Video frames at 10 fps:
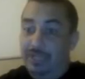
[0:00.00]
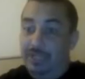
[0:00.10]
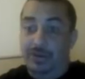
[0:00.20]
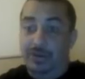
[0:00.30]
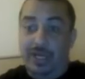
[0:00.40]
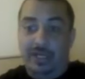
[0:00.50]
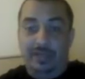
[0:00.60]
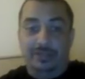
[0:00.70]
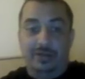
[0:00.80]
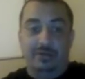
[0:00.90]
enjoyed it,
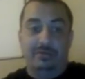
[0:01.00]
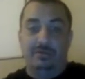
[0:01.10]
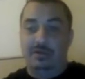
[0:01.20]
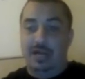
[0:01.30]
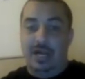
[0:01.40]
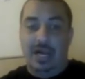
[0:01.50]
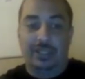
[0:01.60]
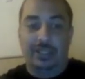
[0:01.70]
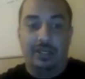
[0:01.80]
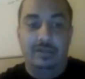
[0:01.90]
so I
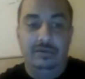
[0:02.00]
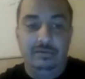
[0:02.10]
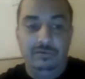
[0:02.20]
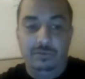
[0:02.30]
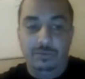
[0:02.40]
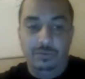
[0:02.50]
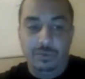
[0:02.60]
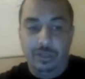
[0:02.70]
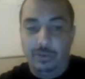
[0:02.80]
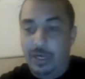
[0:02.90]
started
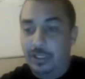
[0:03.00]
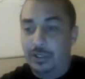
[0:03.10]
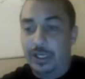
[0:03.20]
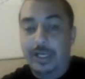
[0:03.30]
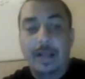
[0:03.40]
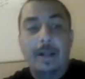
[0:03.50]
really wanting to learn it.